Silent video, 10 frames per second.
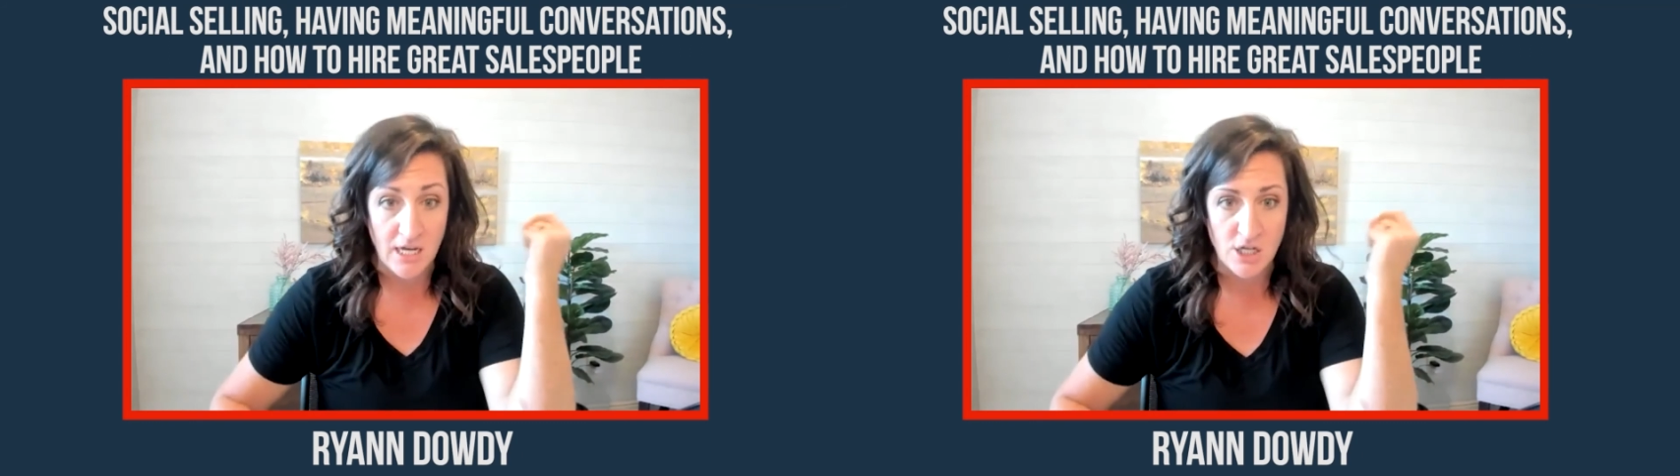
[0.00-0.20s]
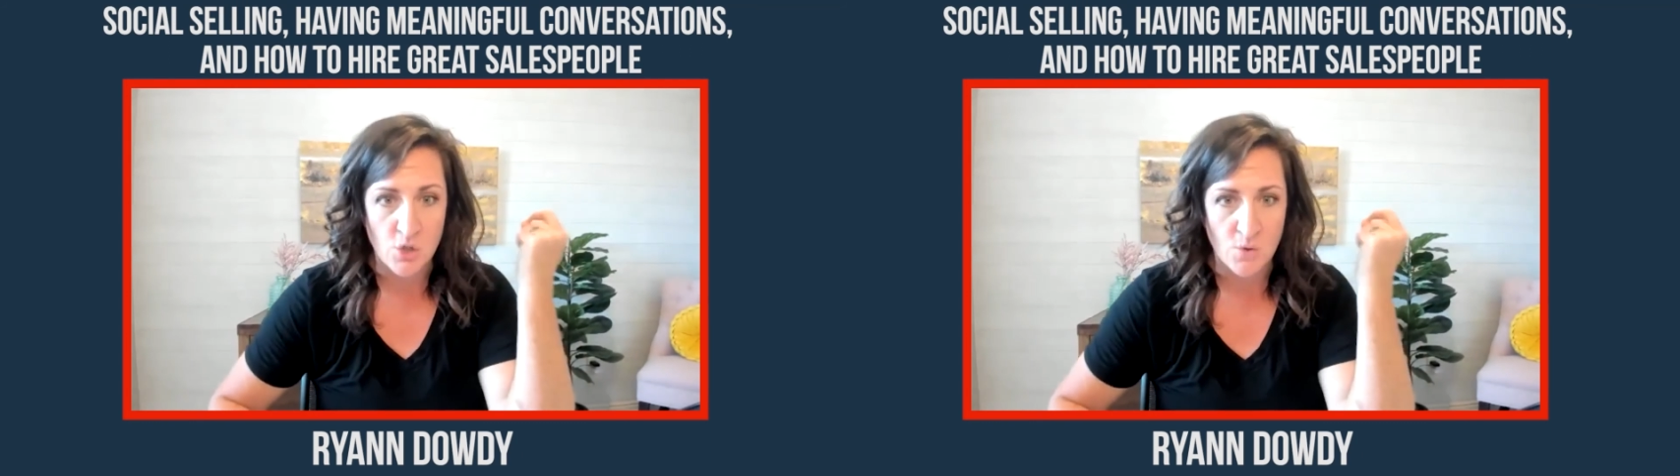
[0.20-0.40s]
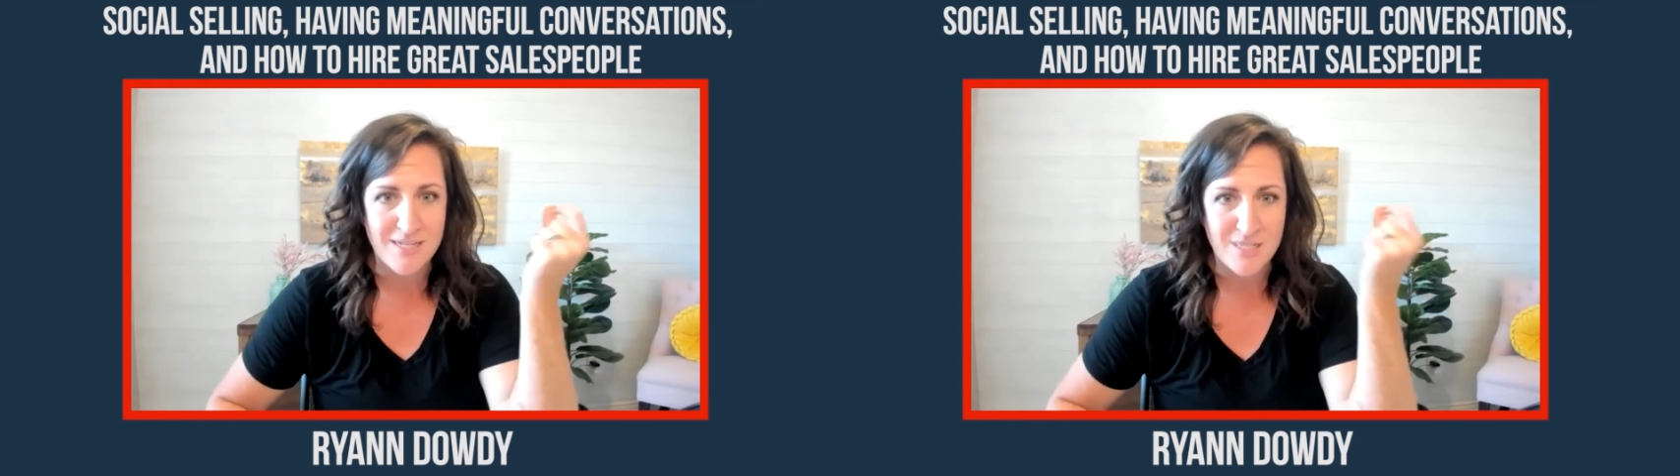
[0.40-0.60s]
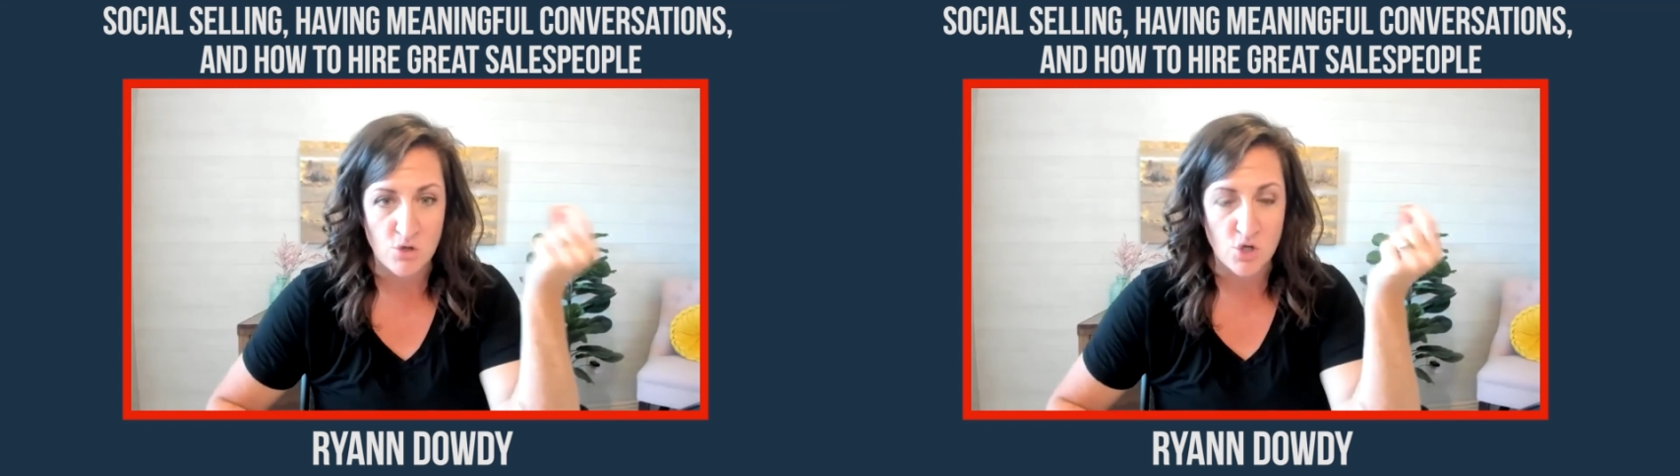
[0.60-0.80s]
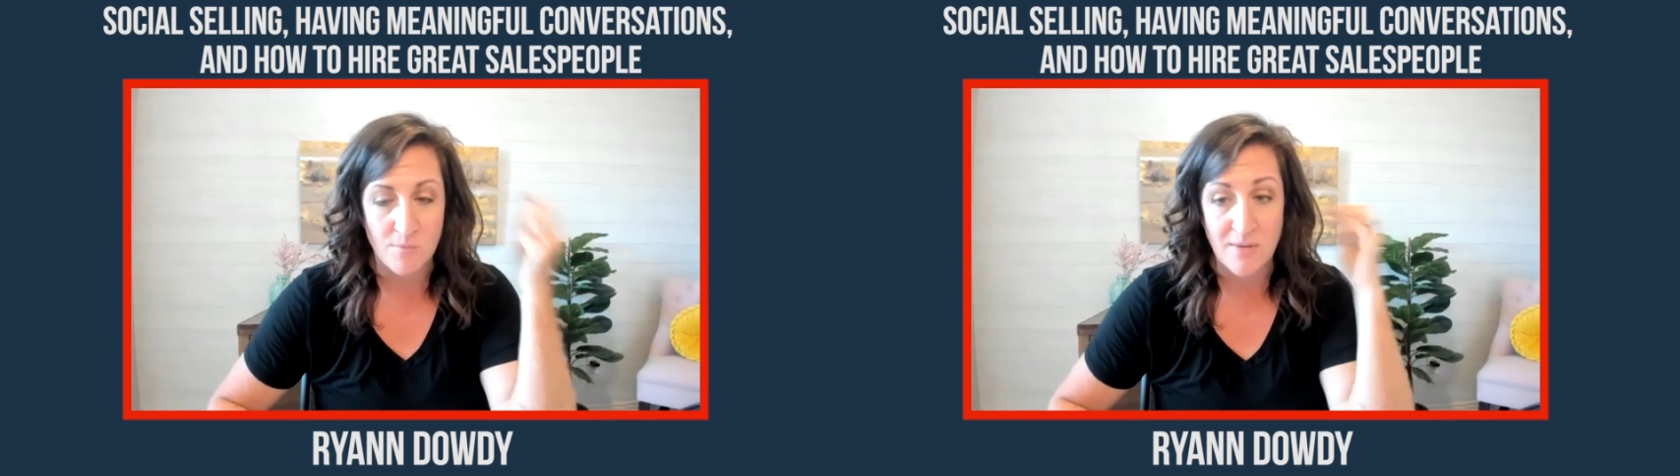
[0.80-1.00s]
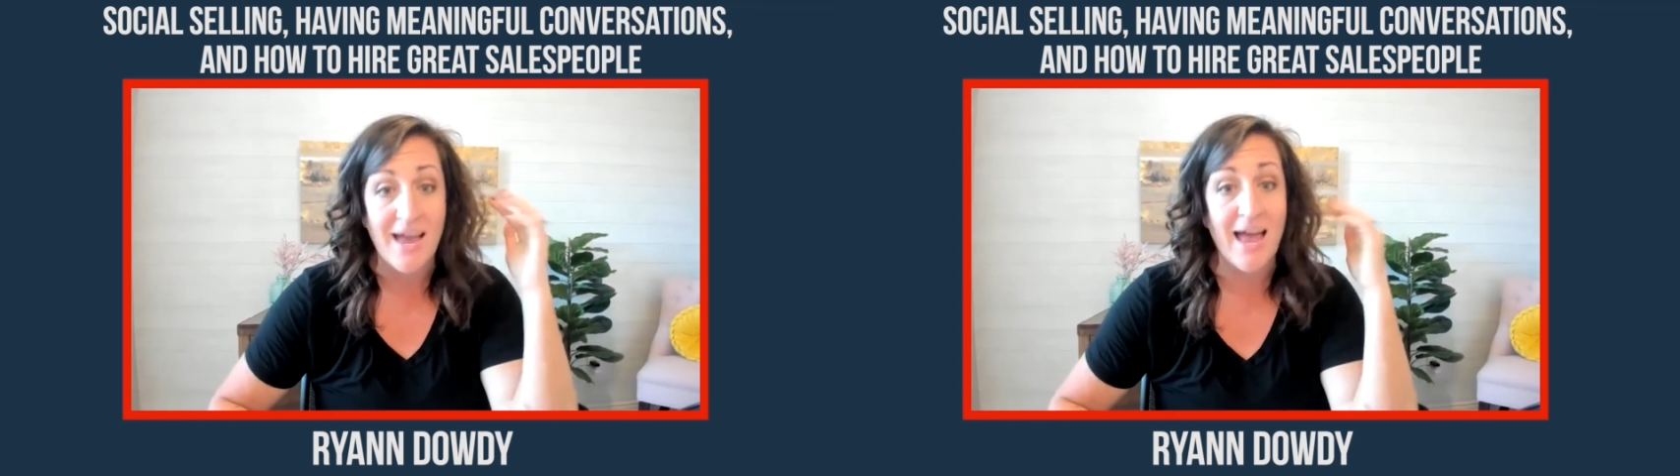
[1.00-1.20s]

enjoys social media.